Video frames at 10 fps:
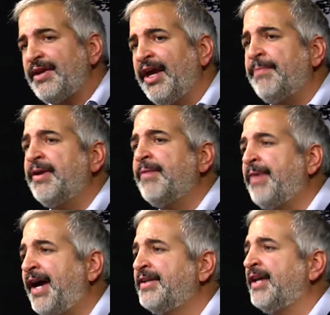I had been in
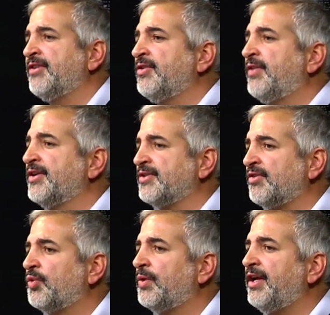Baghdad in
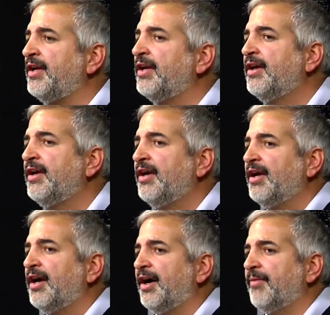2003
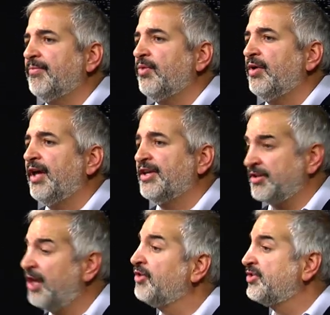as
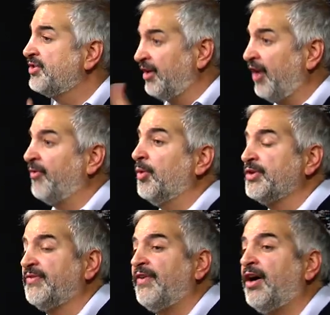another government
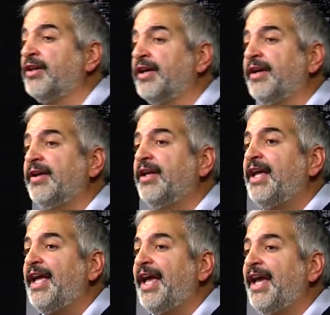was falling.
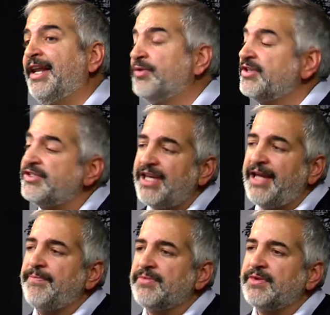And it was the
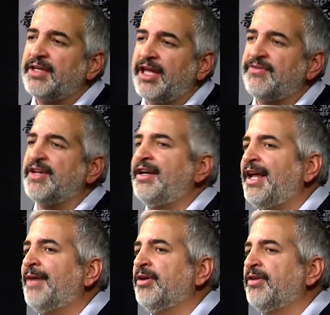same kind of
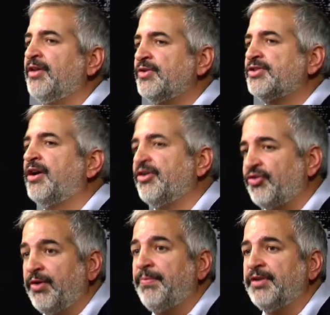dynamic that you saw in
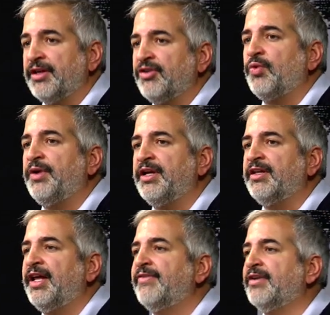Tripoli in
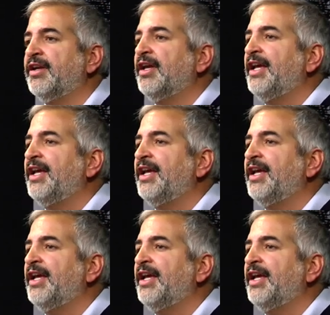2011.